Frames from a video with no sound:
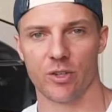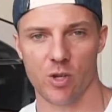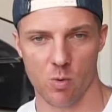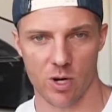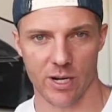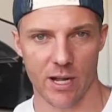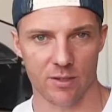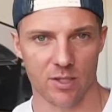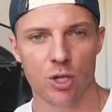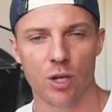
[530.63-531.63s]
your
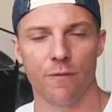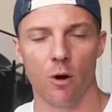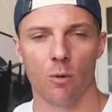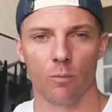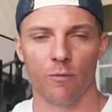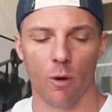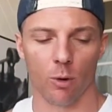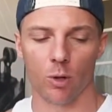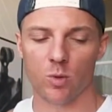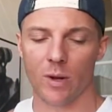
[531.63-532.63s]
workouts. You need a foam
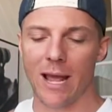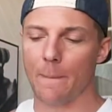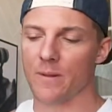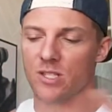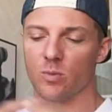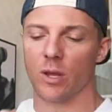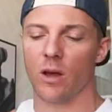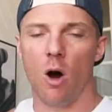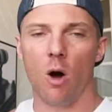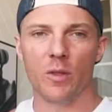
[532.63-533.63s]
roll. So what happens is we
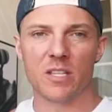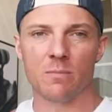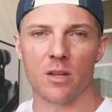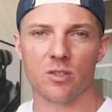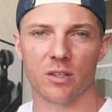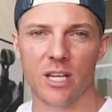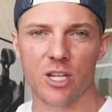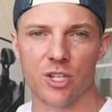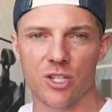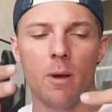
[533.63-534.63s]
have all these muscle
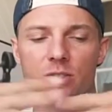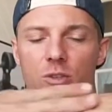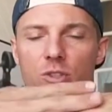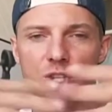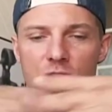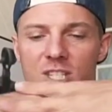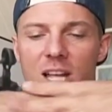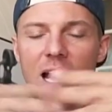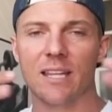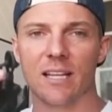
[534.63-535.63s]
adhesions. Muscles should
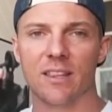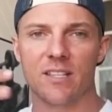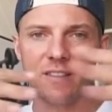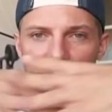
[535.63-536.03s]
slide like this. They